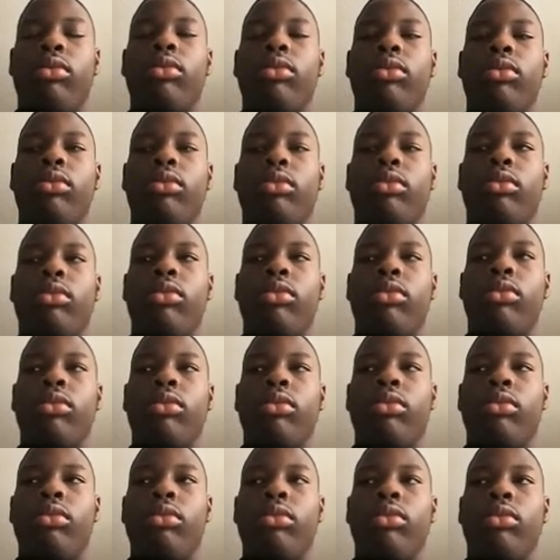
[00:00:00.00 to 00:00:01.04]

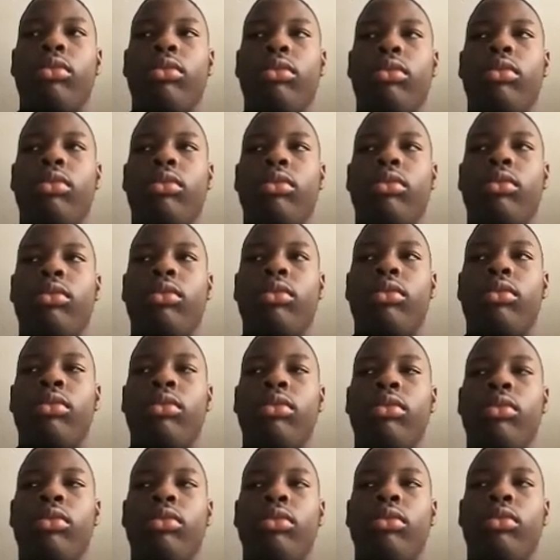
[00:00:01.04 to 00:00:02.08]

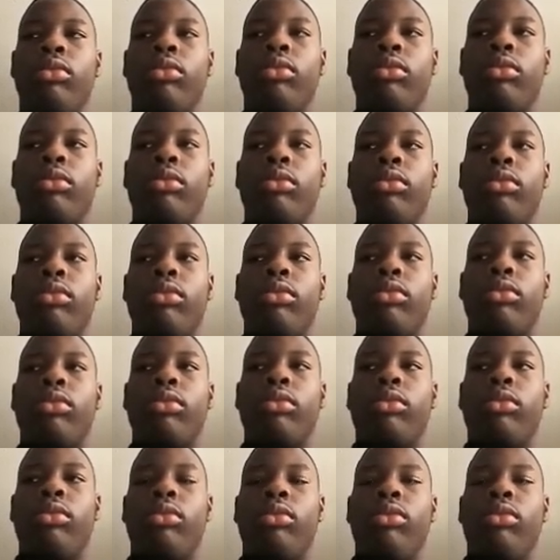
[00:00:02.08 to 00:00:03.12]

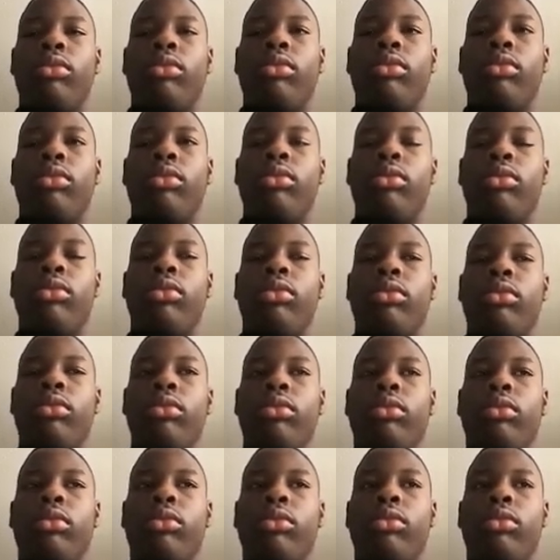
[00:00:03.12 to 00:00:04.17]

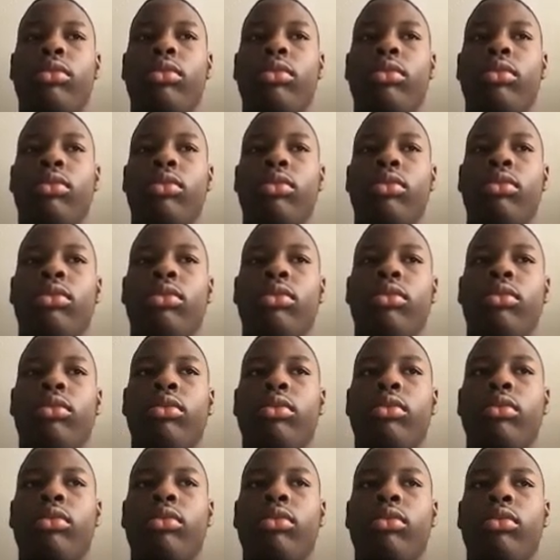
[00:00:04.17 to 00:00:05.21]

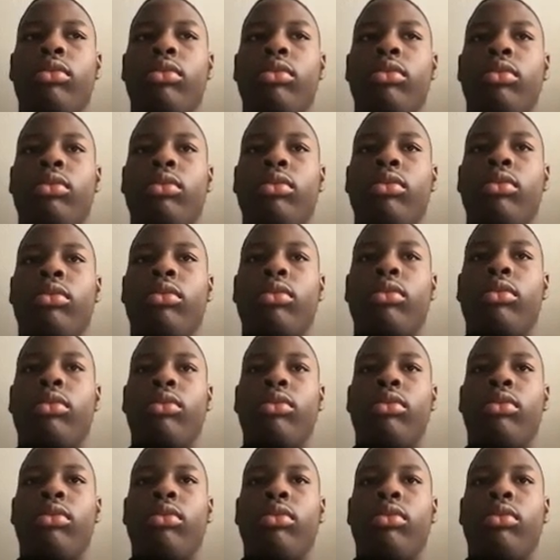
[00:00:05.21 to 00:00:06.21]
(silent)